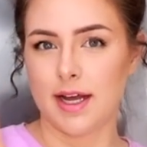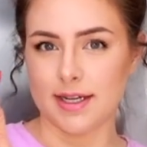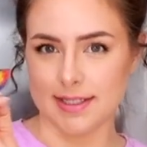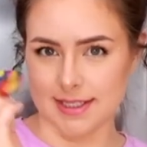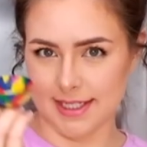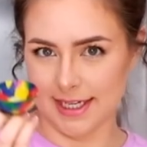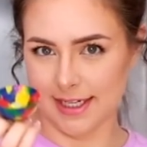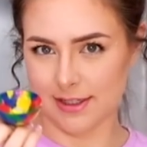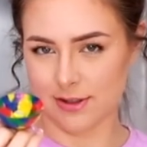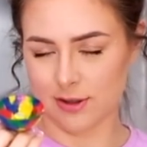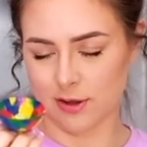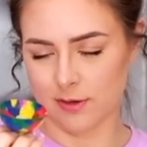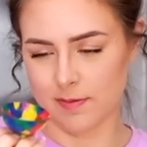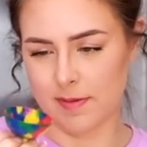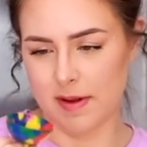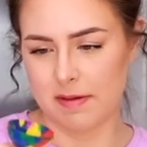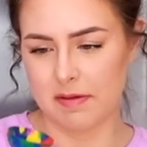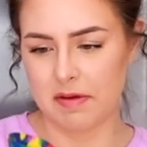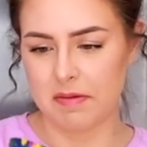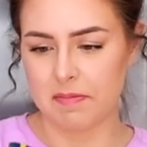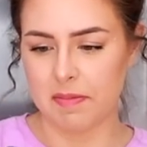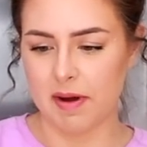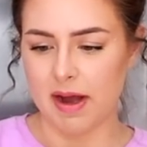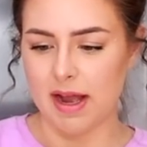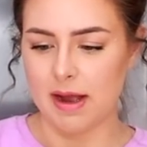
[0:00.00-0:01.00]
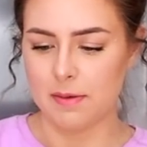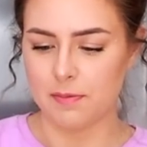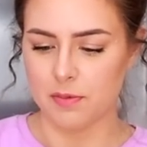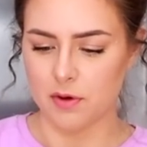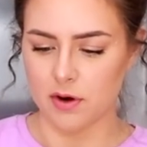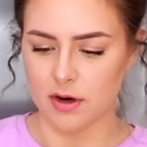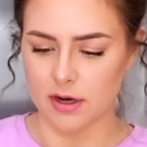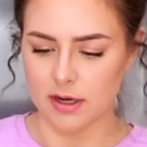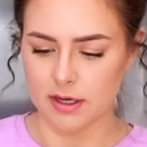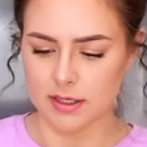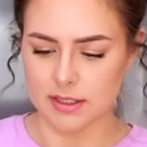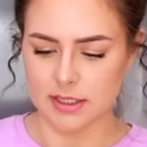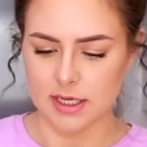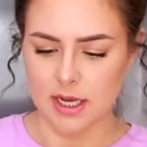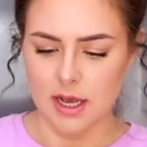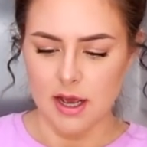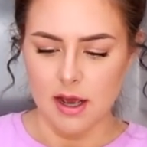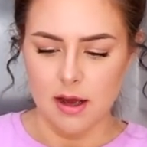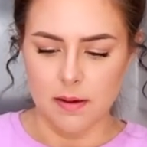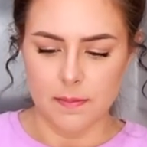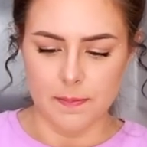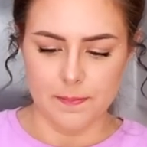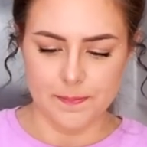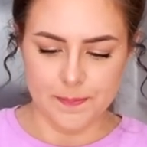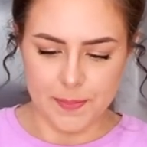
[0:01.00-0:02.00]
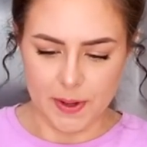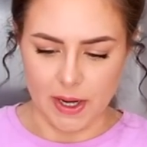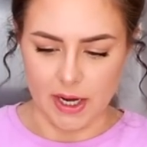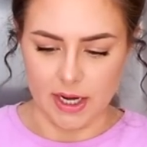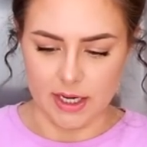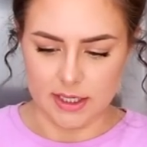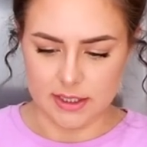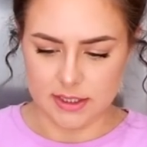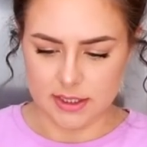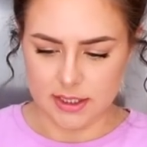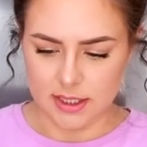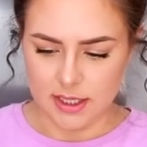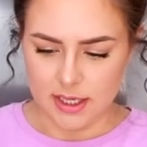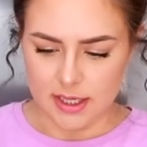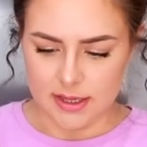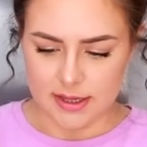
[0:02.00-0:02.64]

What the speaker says: a TikTok made me buy it product, but